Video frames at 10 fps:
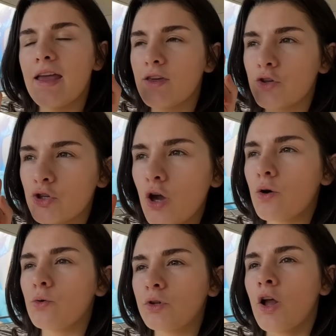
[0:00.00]
It
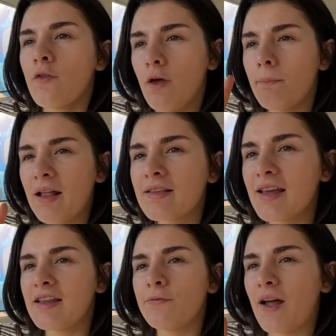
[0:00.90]
showed that Man
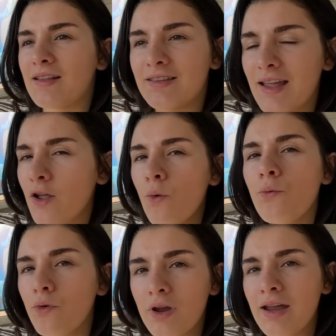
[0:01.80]
City fans, they don't
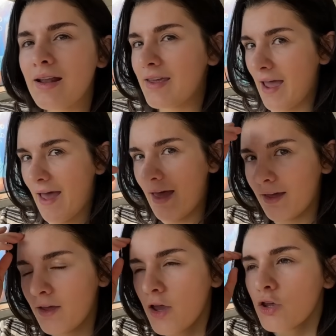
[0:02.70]
really care.
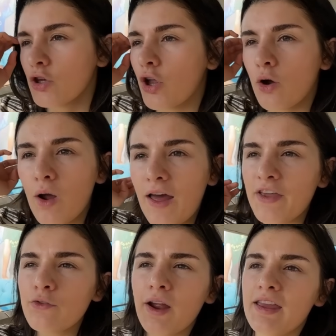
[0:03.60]
You know, I
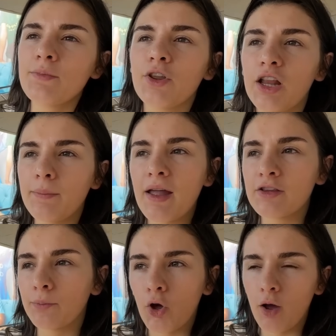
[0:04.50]
think Raheem Sterling made
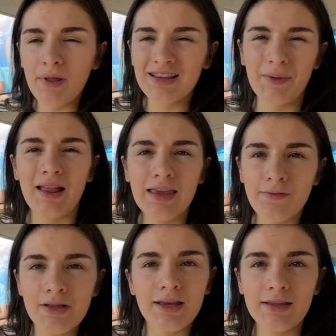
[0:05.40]
some comments about
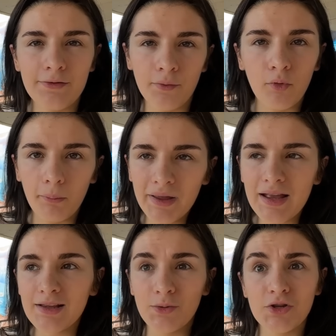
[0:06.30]
leaving City for 1
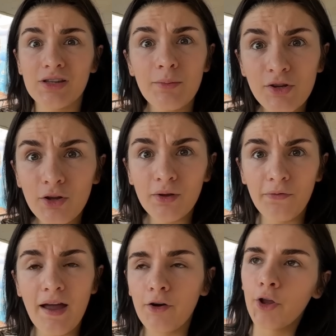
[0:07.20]
minute, which is absolutely
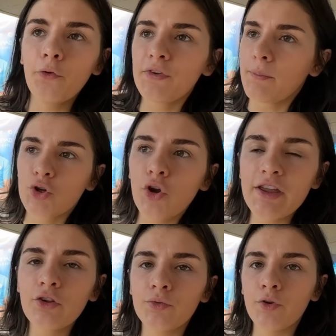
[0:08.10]
fair enough, and I'm sure
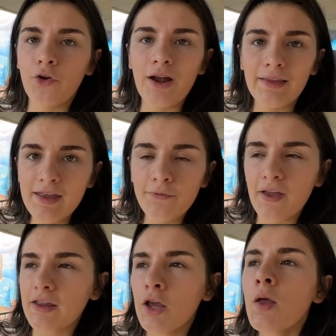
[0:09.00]
he doesn't regret
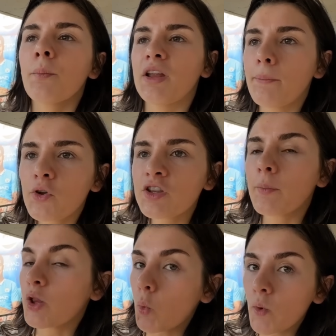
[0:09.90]
leaving, but it must
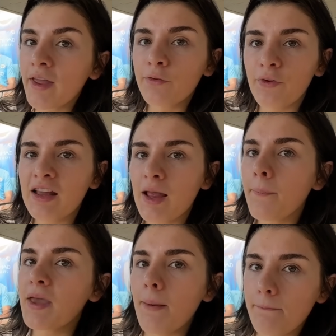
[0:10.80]
have been a weird feeling
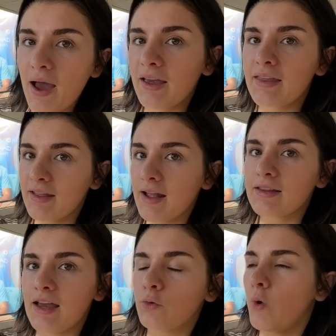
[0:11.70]
getting back in the
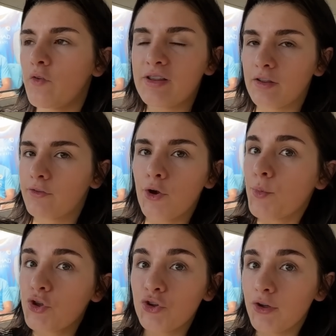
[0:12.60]
Etihad where he's had so
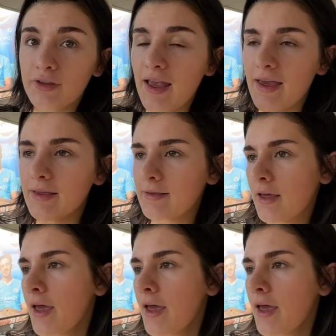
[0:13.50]
much success.